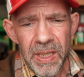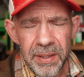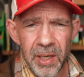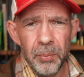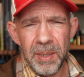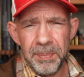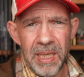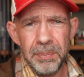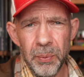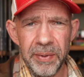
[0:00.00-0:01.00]
There'll be
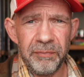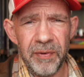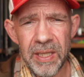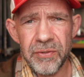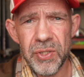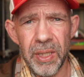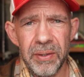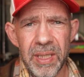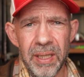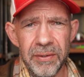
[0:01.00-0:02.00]
people with fixed
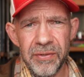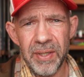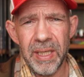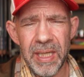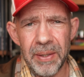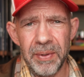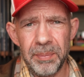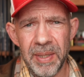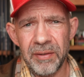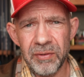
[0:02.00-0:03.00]
choke guns that are now in
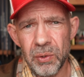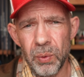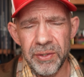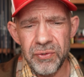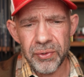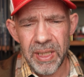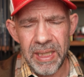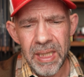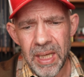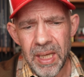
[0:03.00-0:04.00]
a bit of a quandary